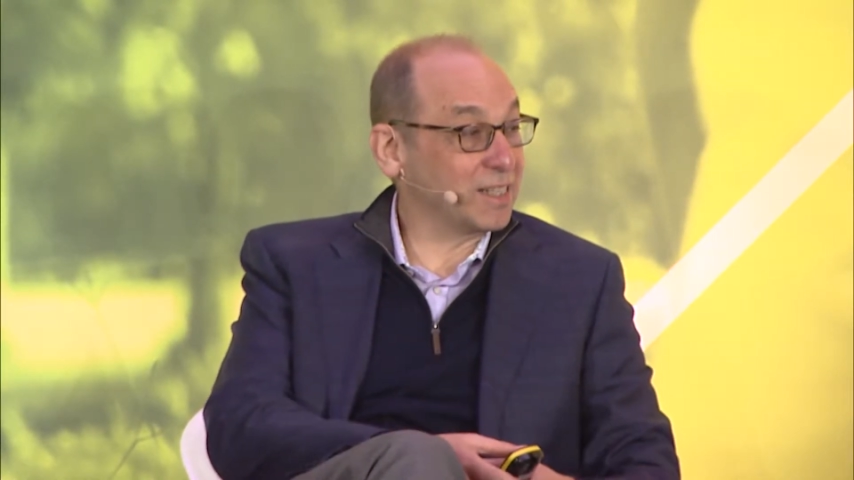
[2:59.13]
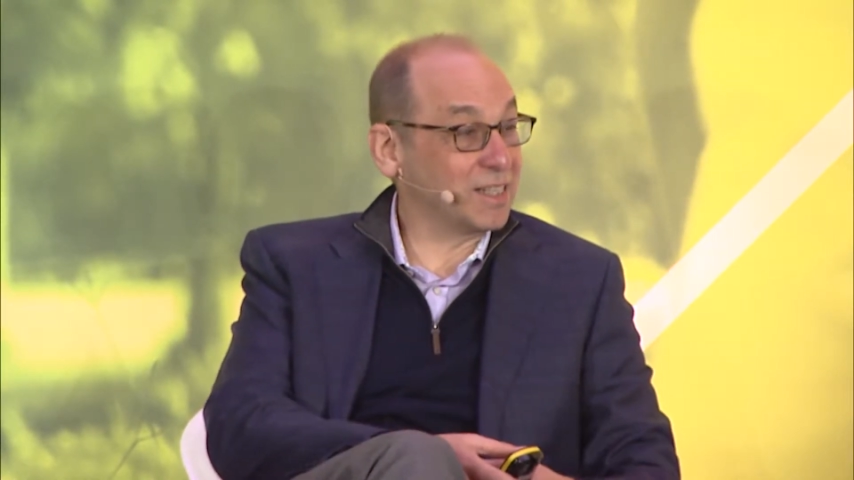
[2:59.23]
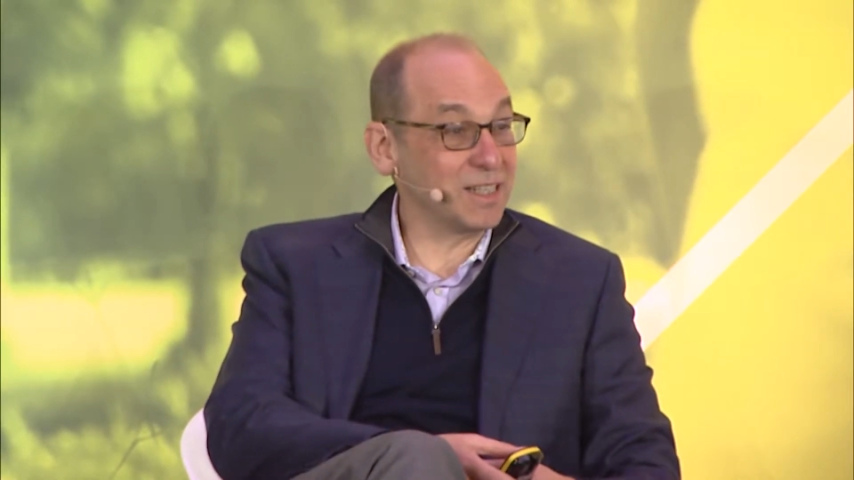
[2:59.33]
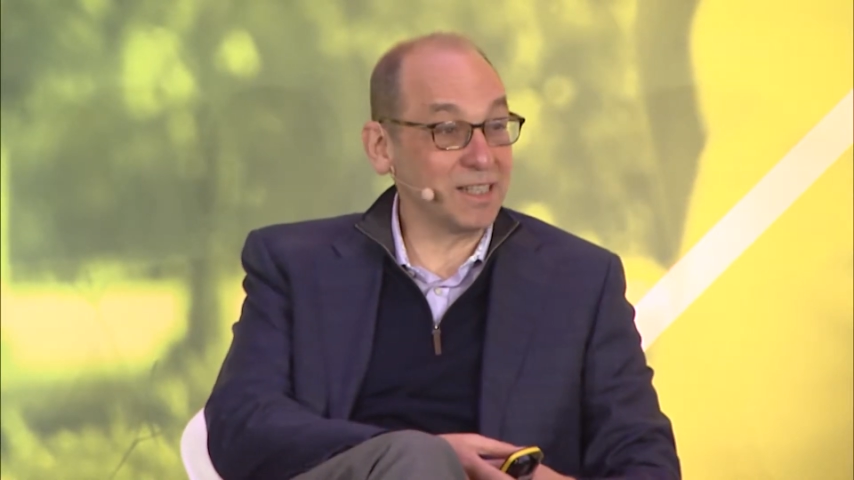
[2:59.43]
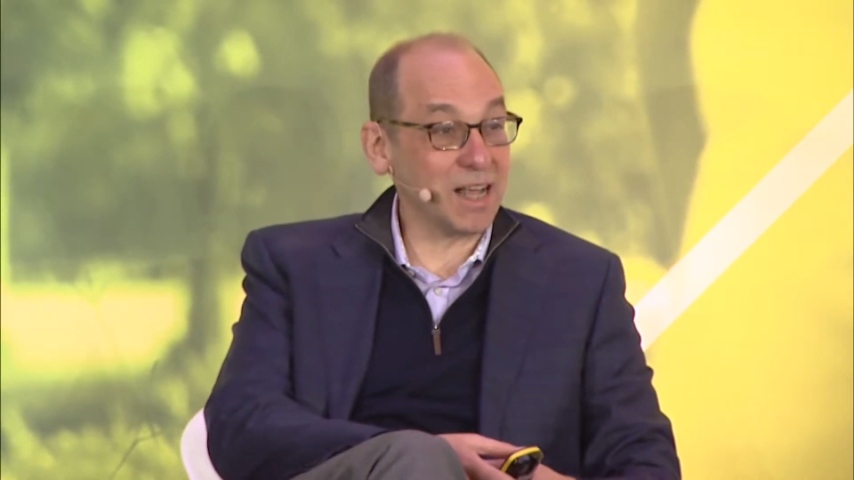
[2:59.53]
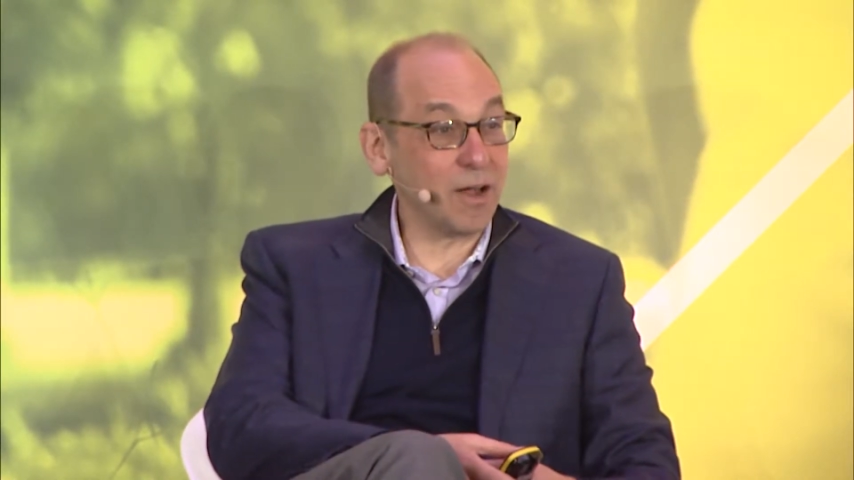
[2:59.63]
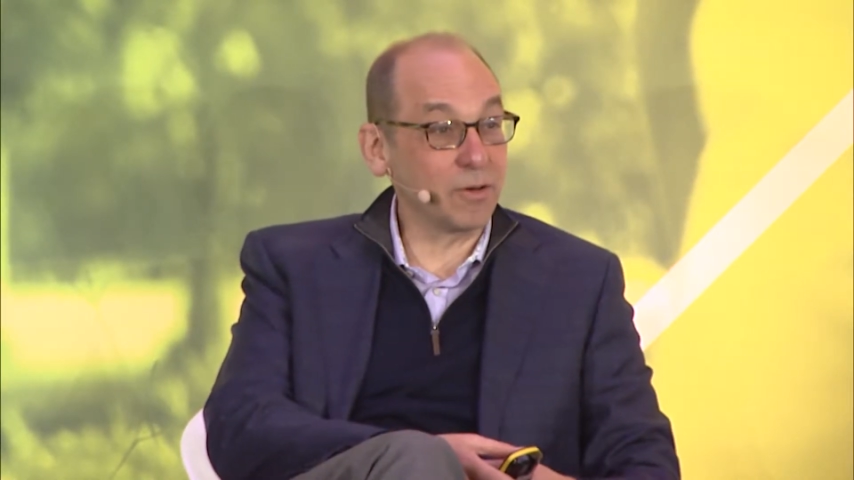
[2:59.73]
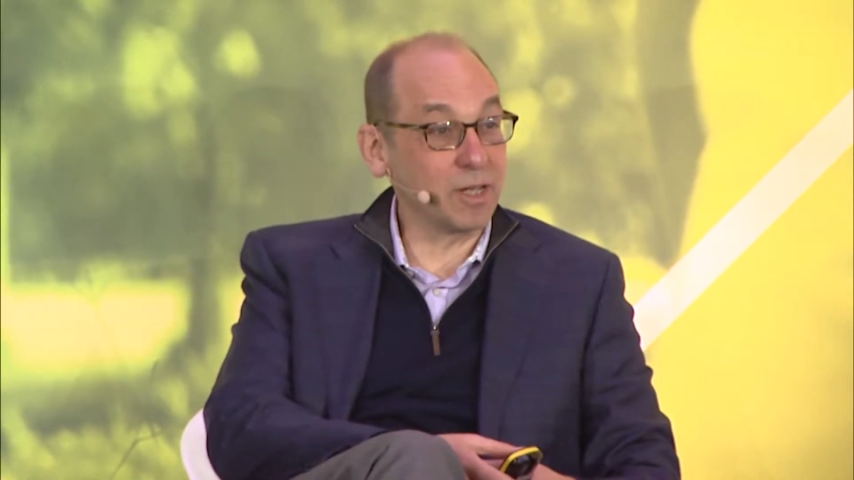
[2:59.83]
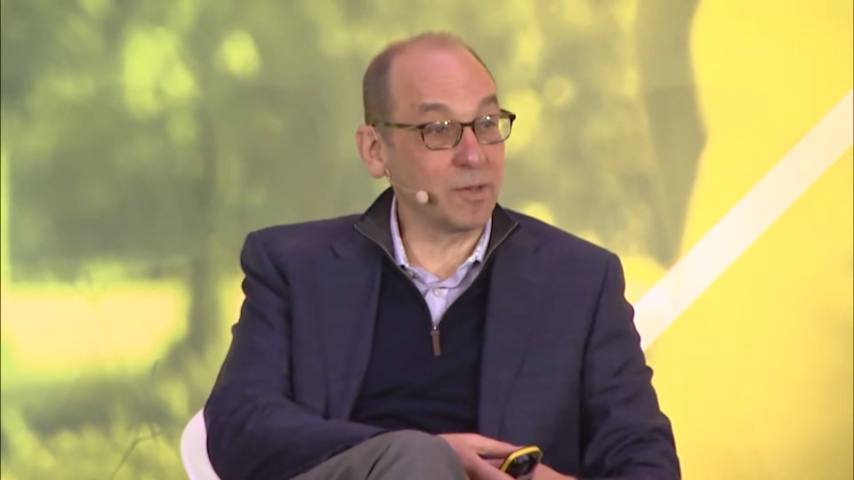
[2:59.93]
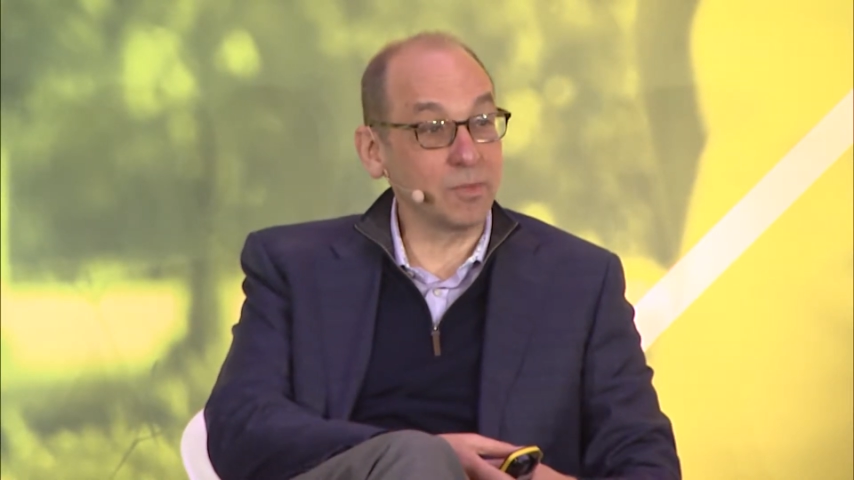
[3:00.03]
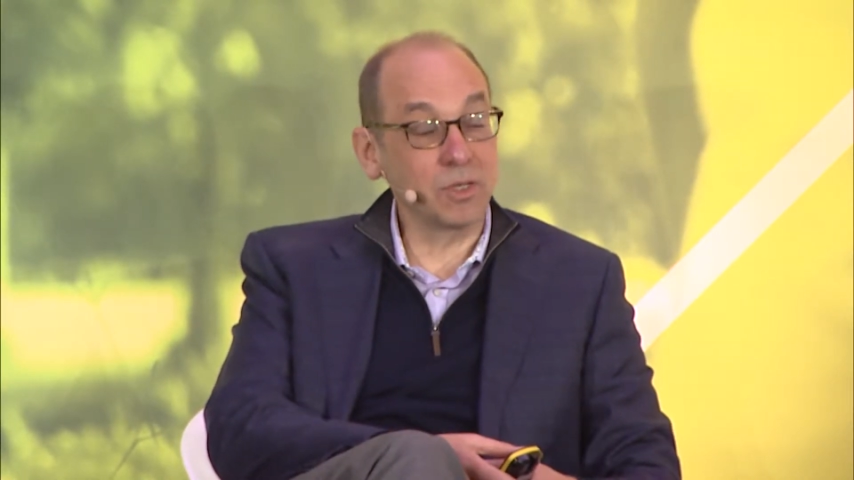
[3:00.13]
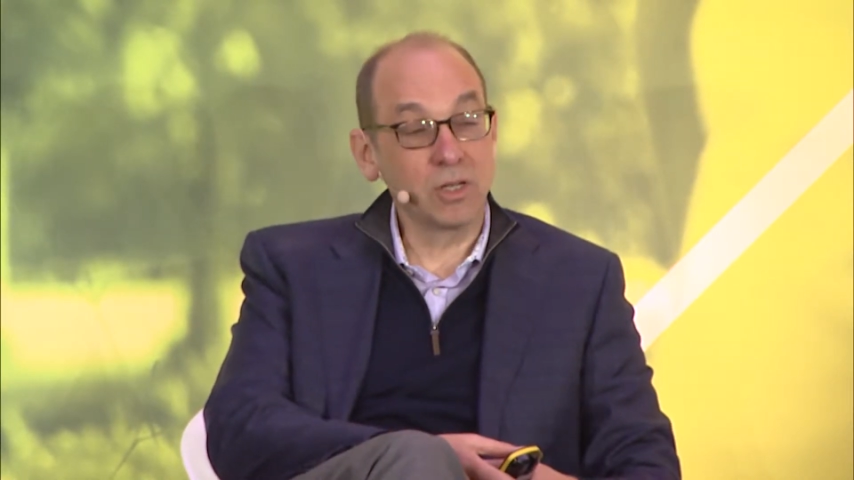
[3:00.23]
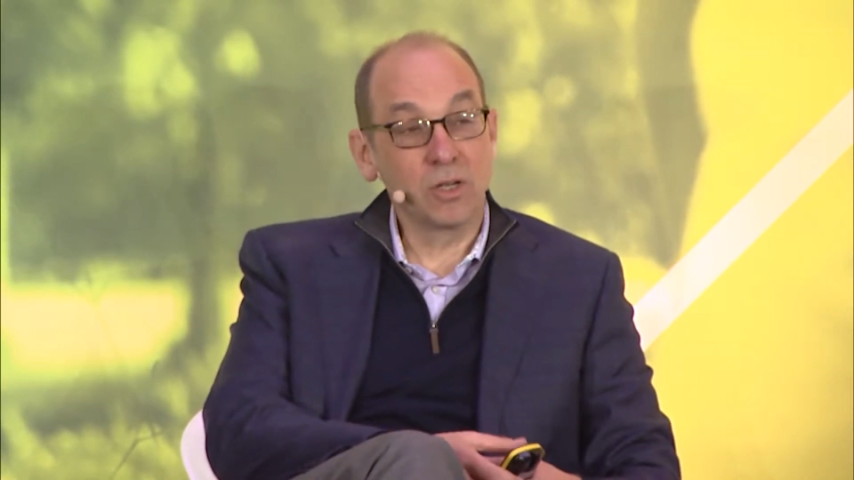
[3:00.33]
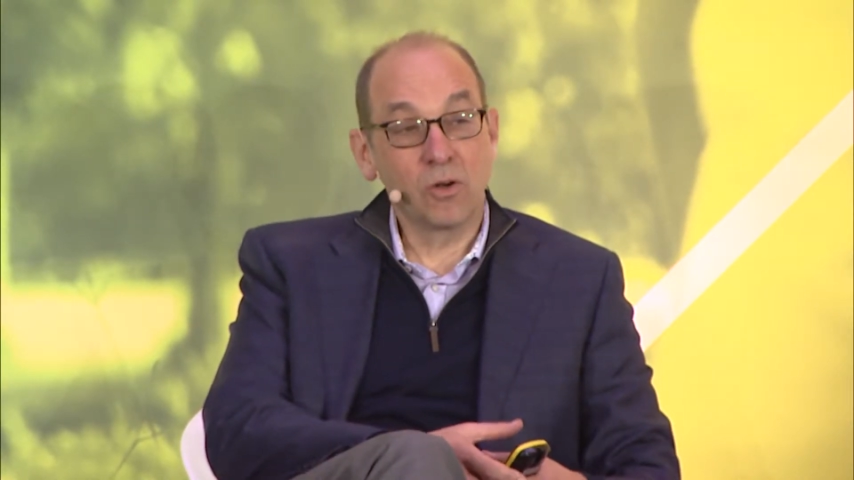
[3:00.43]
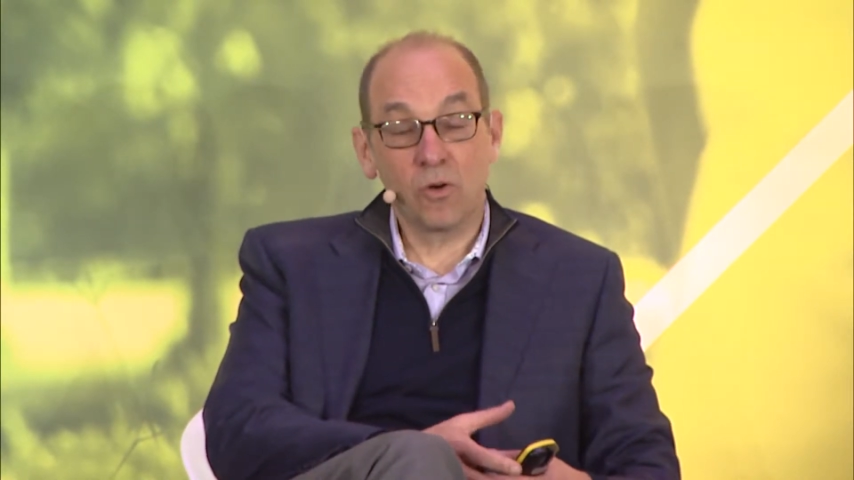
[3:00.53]
disease outcomes,
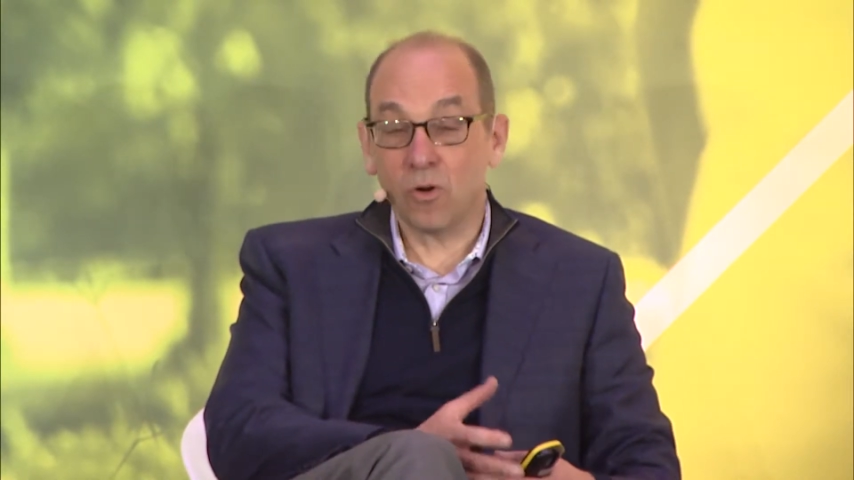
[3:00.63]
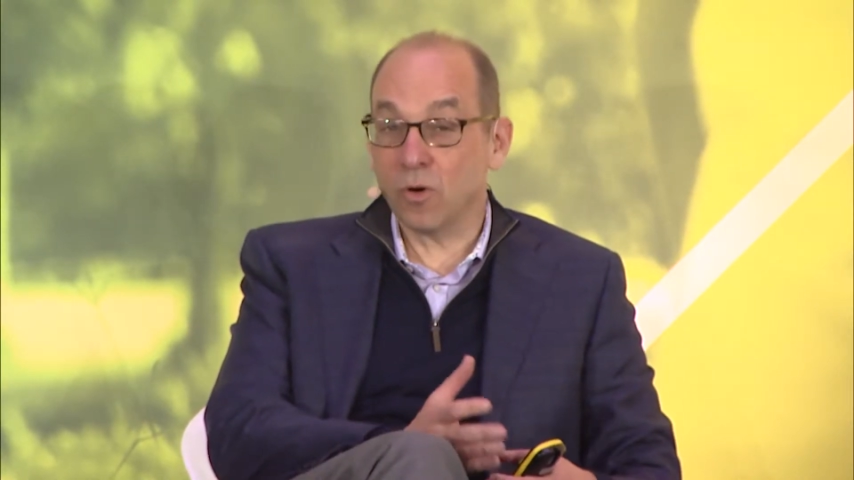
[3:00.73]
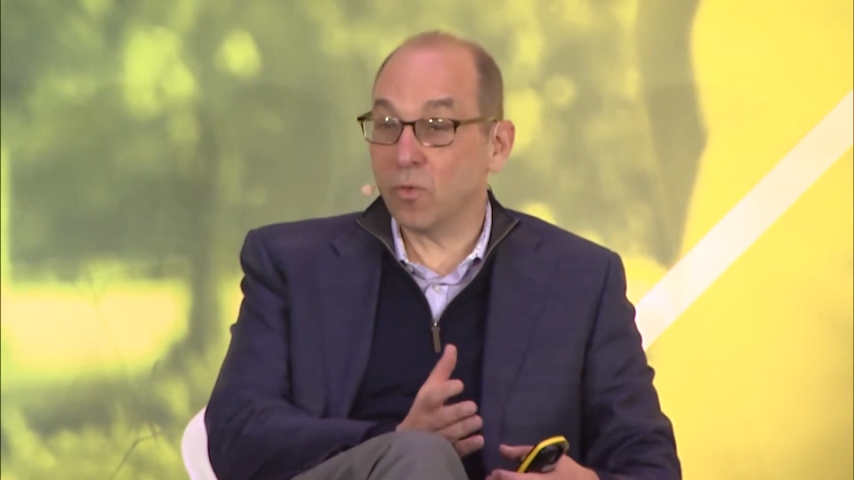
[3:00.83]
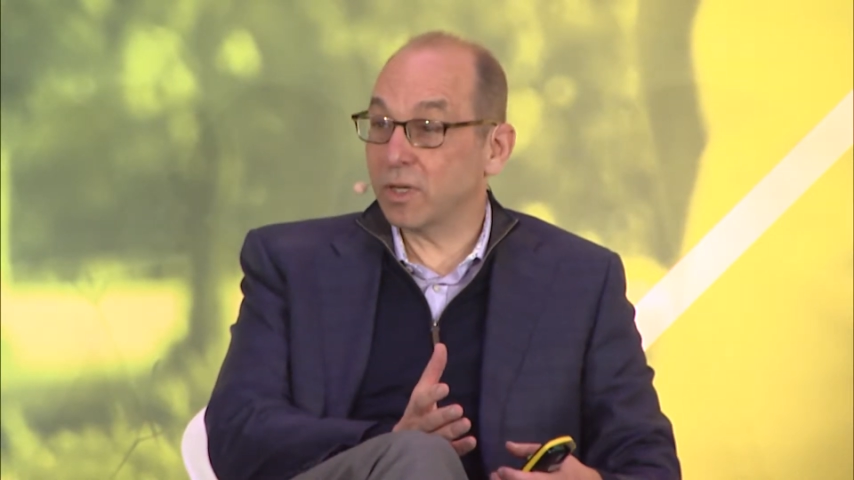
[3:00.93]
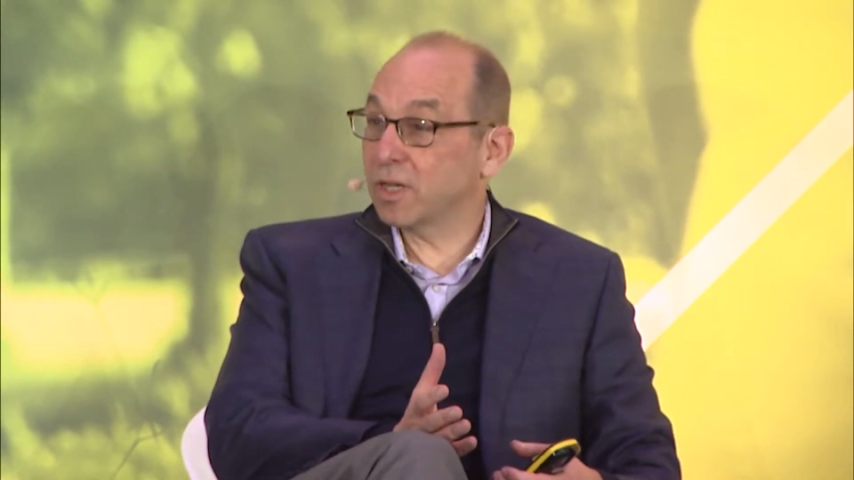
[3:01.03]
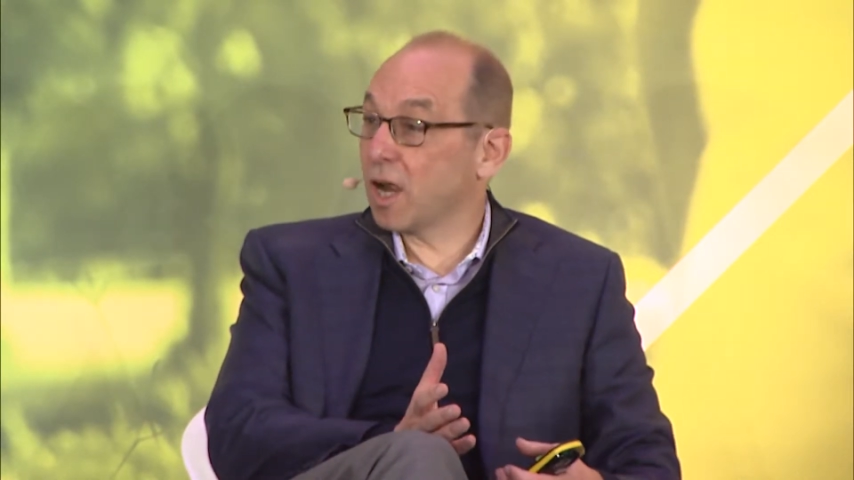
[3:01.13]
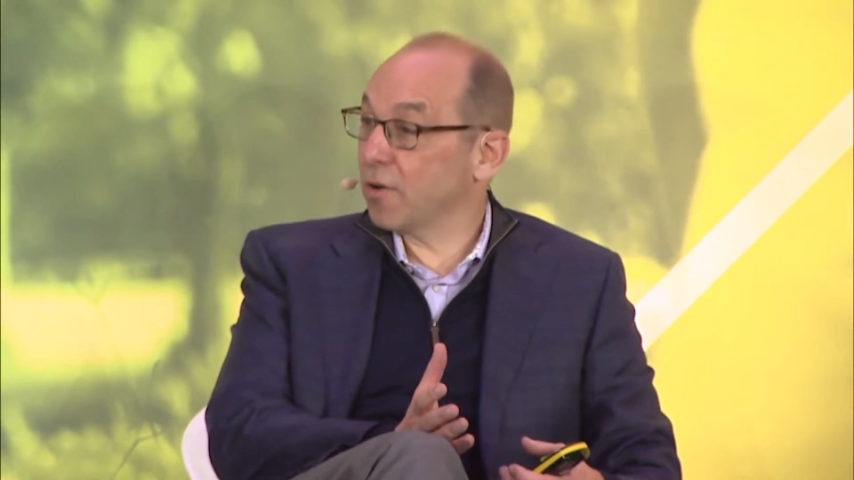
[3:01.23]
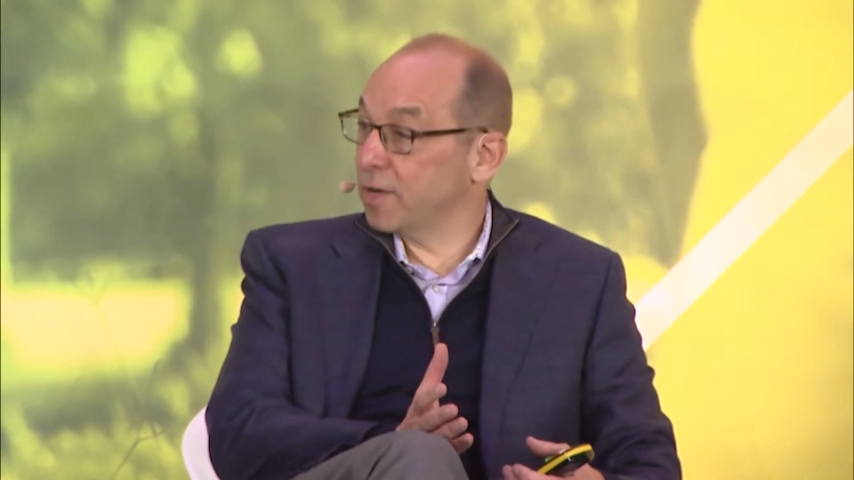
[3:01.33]
or what Cara